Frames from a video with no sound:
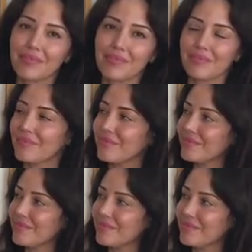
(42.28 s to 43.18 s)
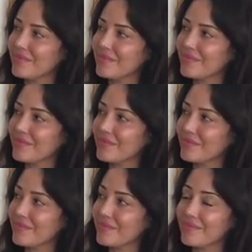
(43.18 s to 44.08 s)

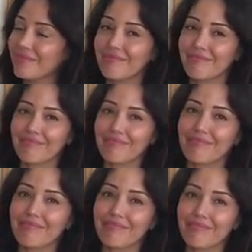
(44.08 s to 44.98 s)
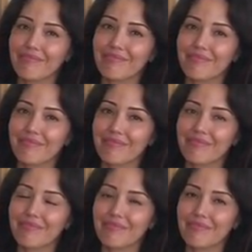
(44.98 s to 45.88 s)

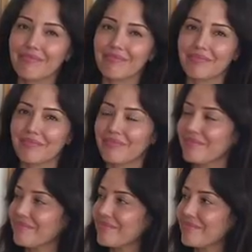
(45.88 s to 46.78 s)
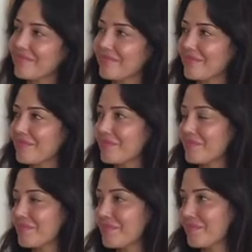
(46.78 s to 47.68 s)

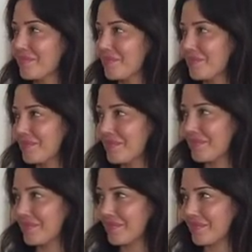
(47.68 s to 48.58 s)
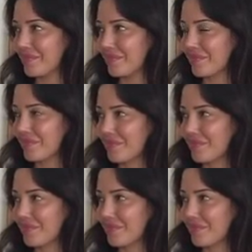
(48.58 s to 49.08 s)
[no speech]